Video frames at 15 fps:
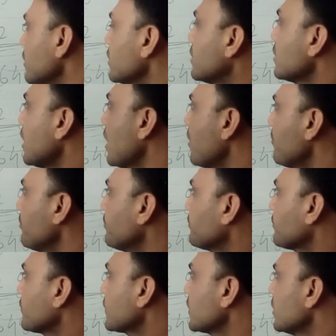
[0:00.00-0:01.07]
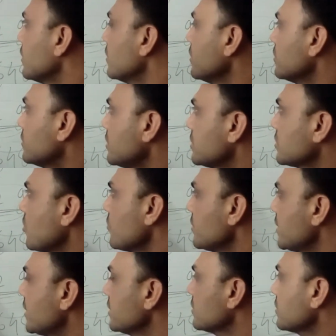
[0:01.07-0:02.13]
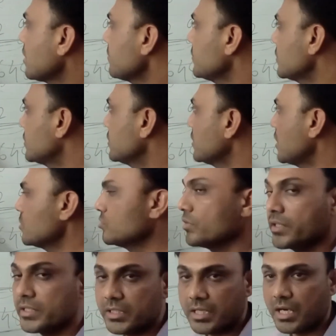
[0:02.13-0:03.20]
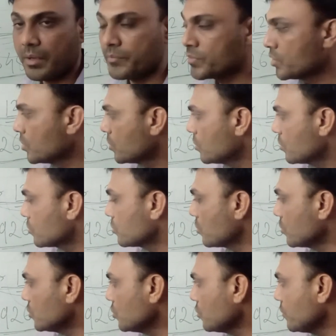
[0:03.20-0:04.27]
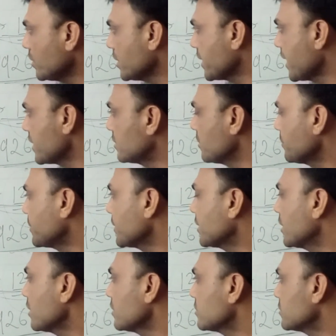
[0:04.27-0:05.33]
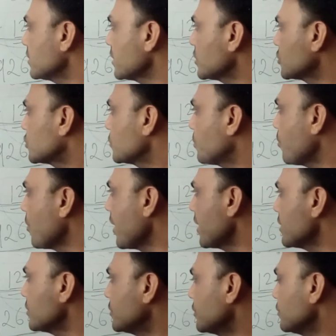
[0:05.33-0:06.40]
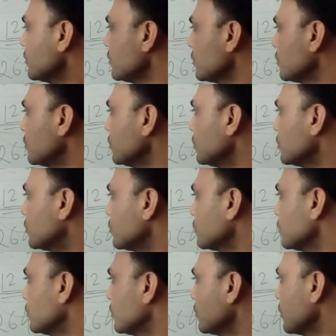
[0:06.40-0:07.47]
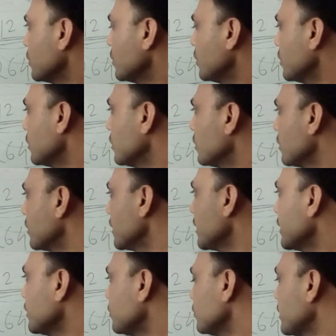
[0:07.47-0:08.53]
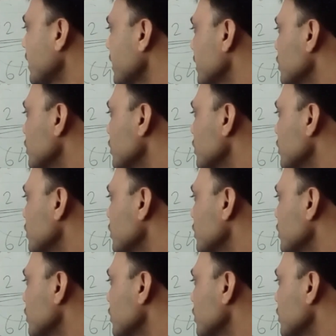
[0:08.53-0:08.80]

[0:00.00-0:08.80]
gram. This quantity is gram, this is also in gram. So you will get the figure 6.022 into 10